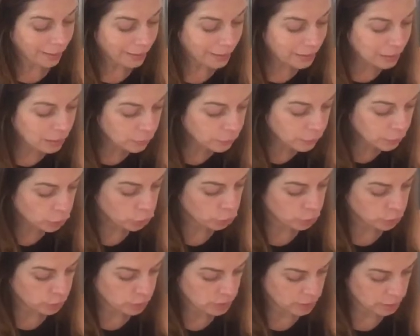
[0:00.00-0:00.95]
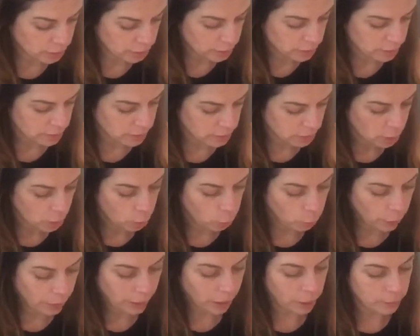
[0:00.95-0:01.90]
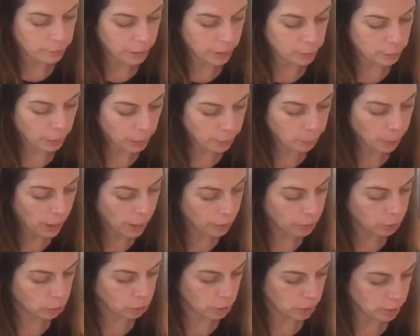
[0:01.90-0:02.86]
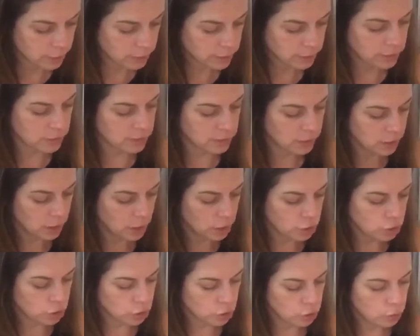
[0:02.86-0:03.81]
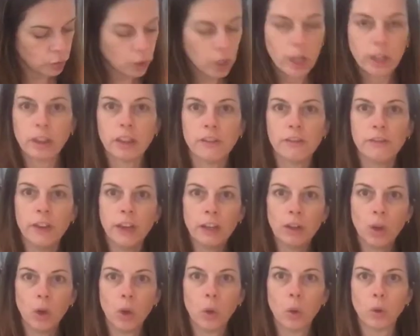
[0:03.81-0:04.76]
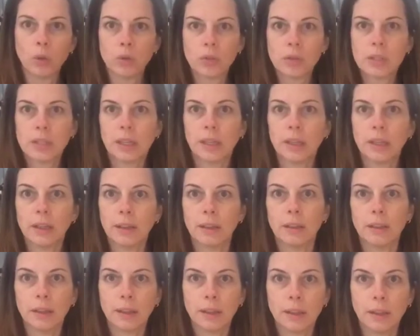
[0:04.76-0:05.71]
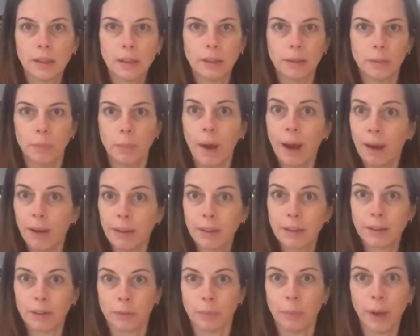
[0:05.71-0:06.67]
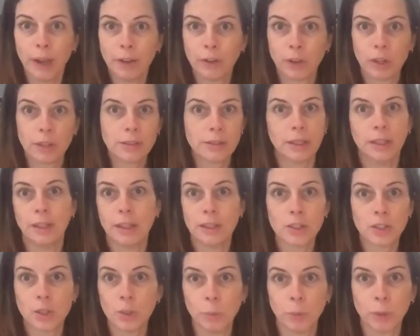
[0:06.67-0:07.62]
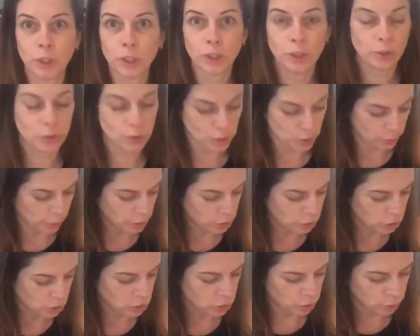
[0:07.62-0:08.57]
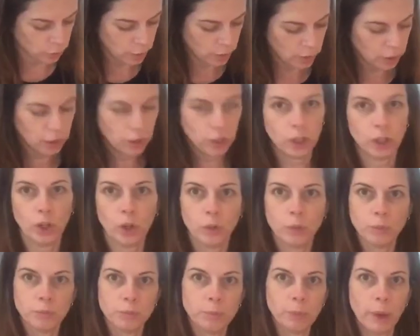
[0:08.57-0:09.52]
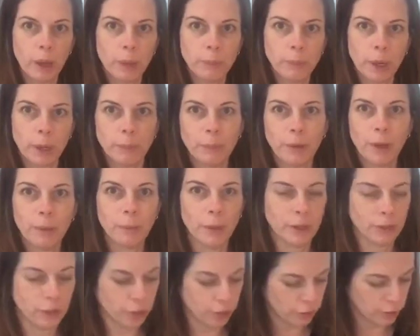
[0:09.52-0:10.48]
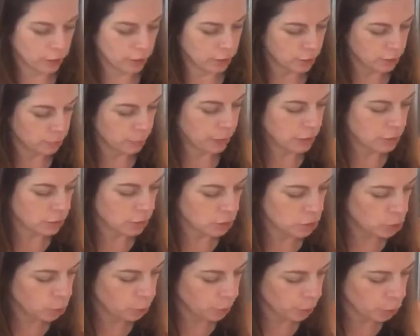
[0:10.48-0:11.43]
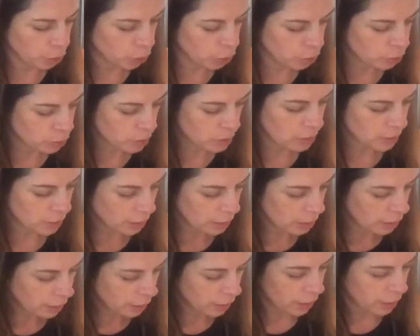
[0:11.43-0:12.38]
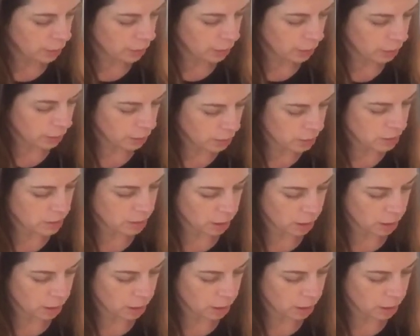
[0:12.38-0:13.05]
even use this when I make my pie crusts to cut the vent holes in the pie crust, and it's super cute. So I just do, you know, pop on there, and it makes it super cute, and